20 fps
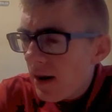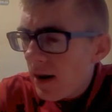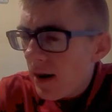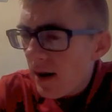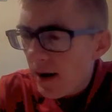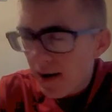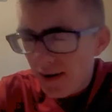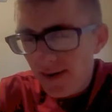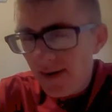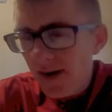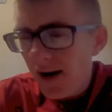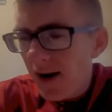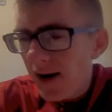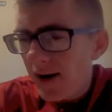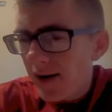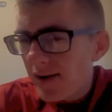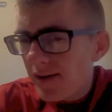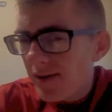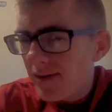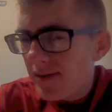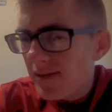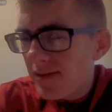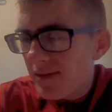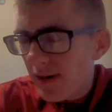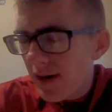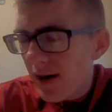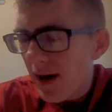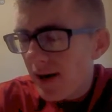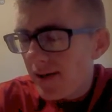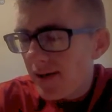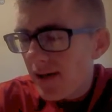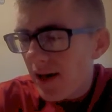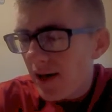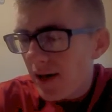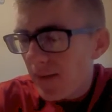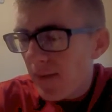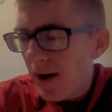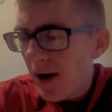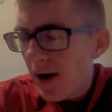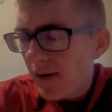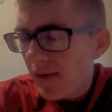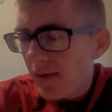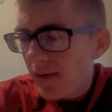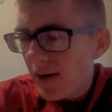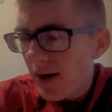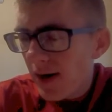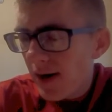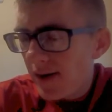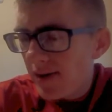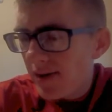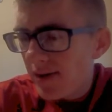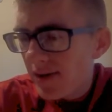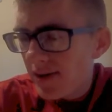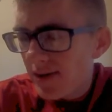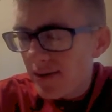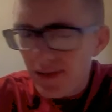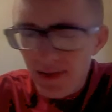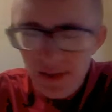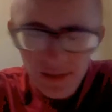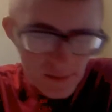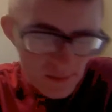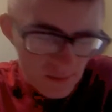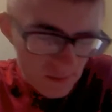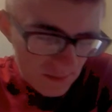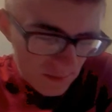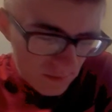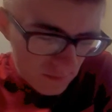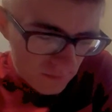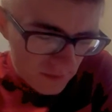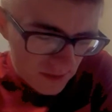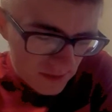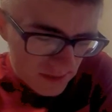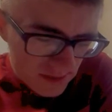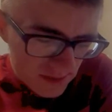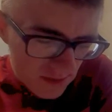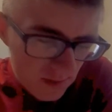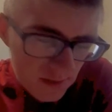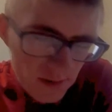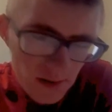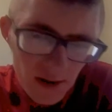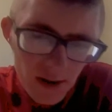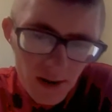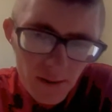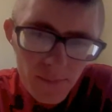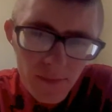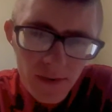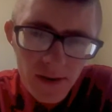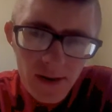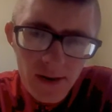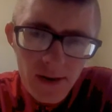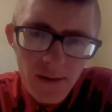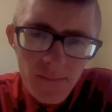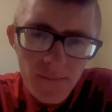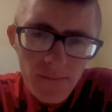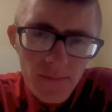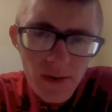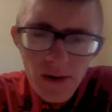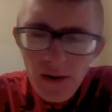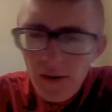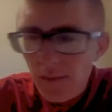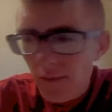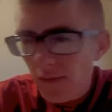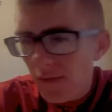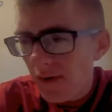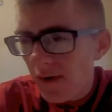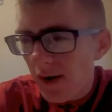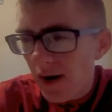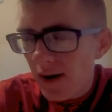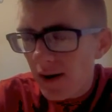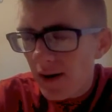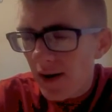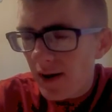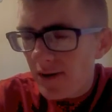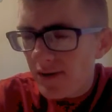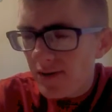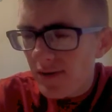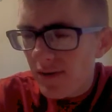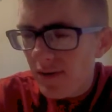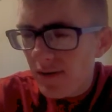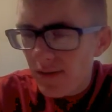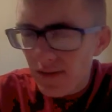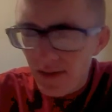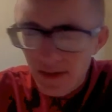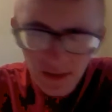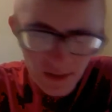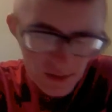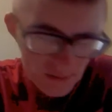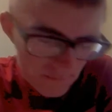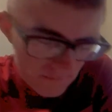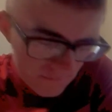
It has that tobacco taste, and it's a little bit salty, but it really ain't that salty.